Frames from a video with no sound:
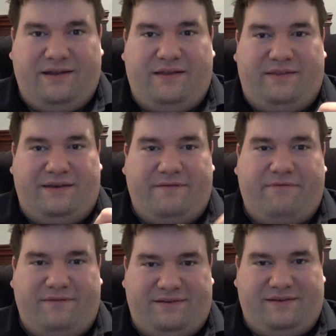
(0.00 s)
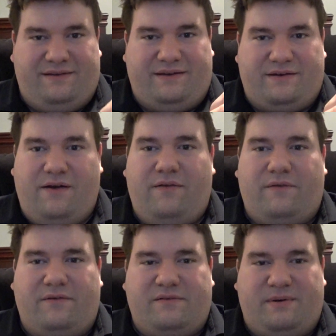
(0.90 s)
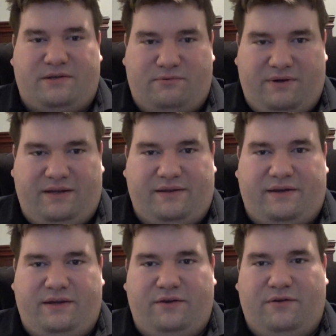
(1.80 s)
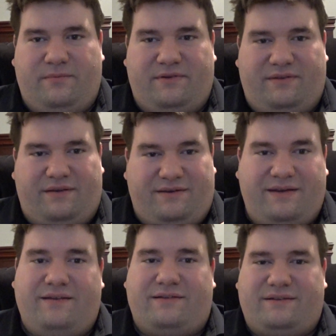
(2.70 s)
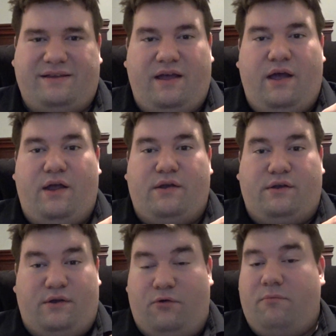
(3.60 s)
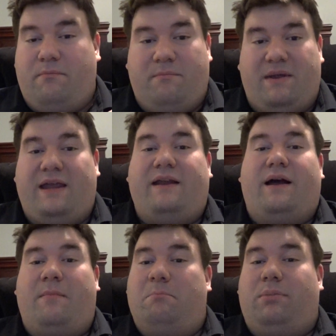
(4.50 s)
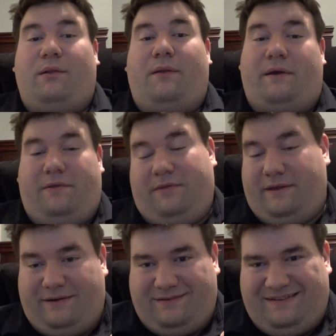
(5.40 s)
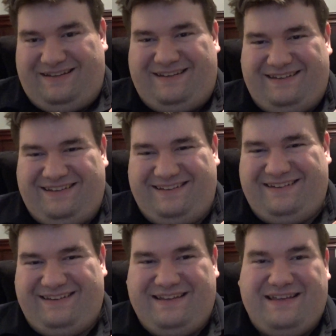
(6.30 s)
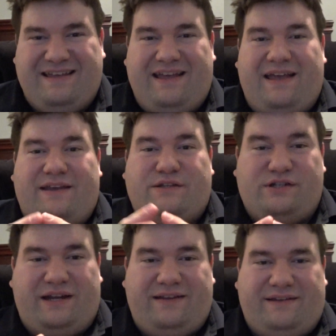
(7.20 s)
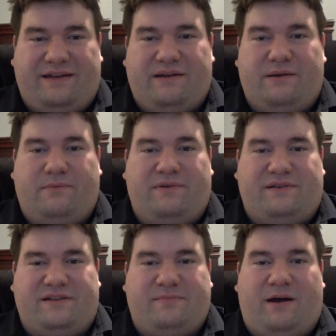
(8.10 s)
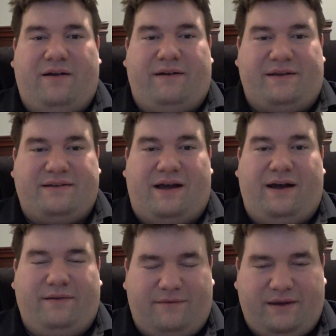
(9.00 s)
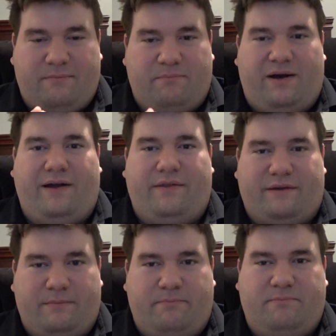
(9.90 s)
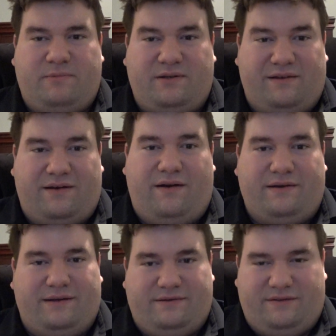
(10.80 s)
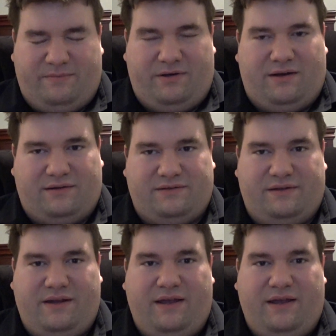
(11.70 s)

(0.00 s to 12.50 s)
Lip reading: the differences in colors between the cubes and the discs don't mean a bloody thing. Cheez-It was inspired entirely by the contents of the box.